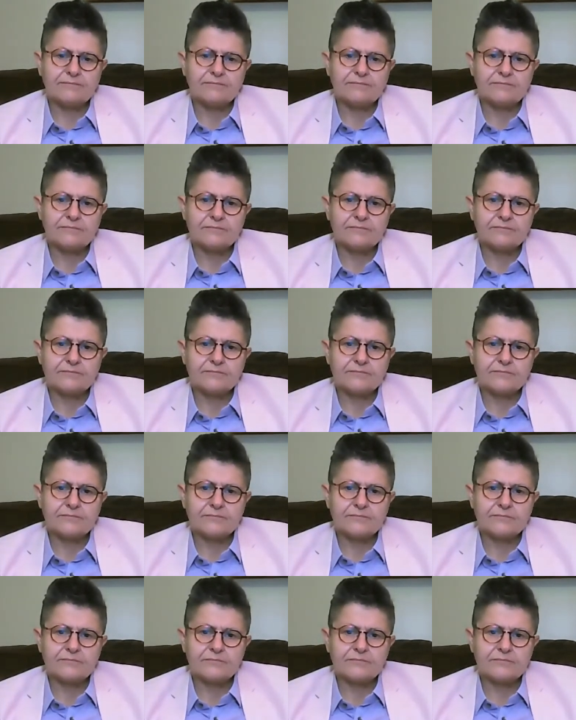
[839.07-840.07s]

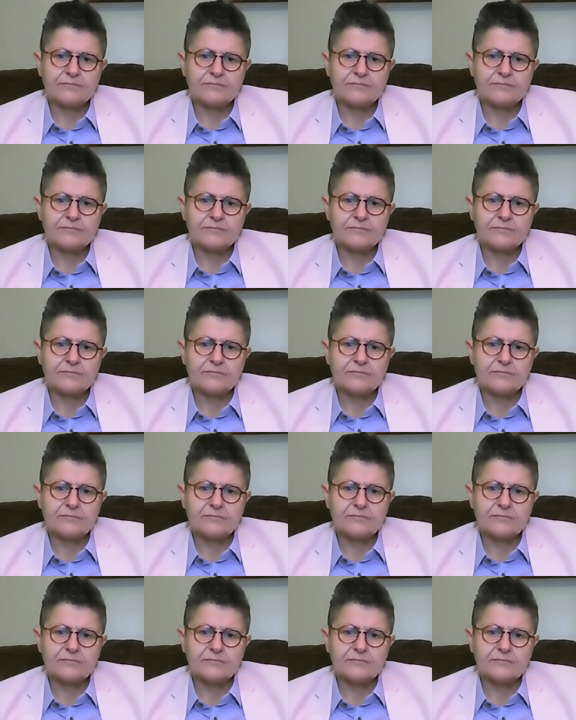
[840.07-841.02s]
[no speech]